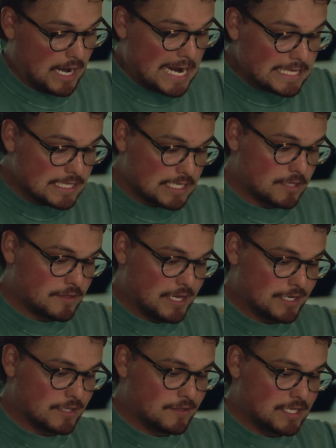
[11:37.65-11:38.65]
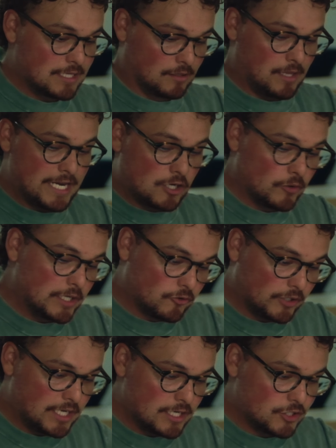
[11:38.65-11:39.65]
I think that the light
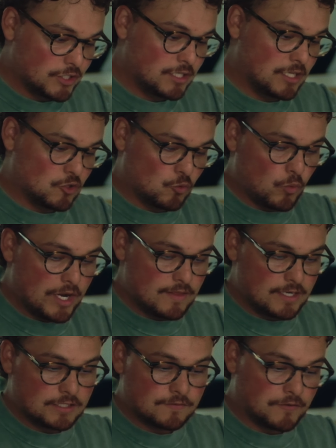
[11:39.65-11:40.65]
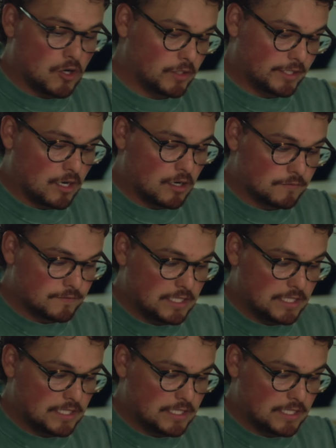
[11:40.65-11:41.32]
recreation and the way that it's falling off